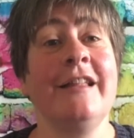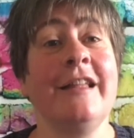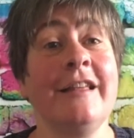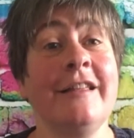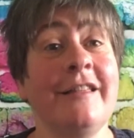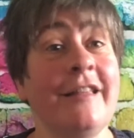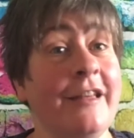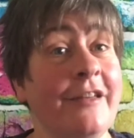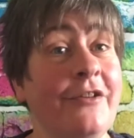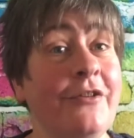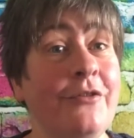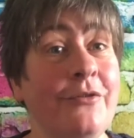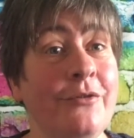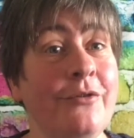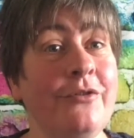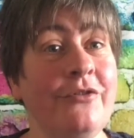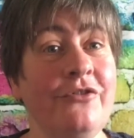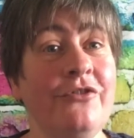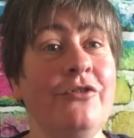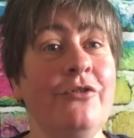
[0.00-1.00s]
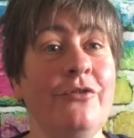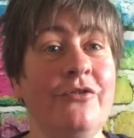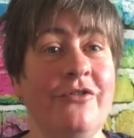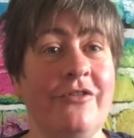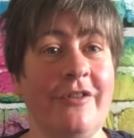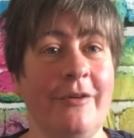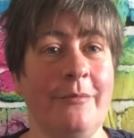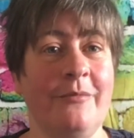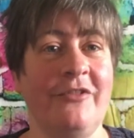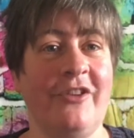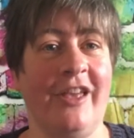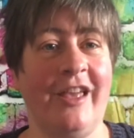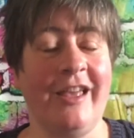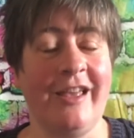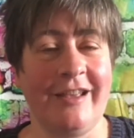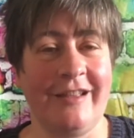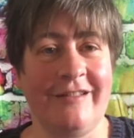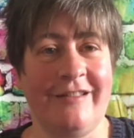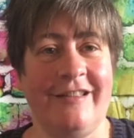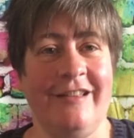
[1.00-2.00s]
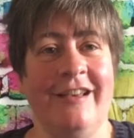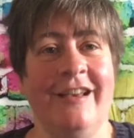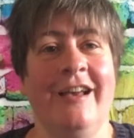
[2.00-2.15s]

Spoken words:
It's a huge subject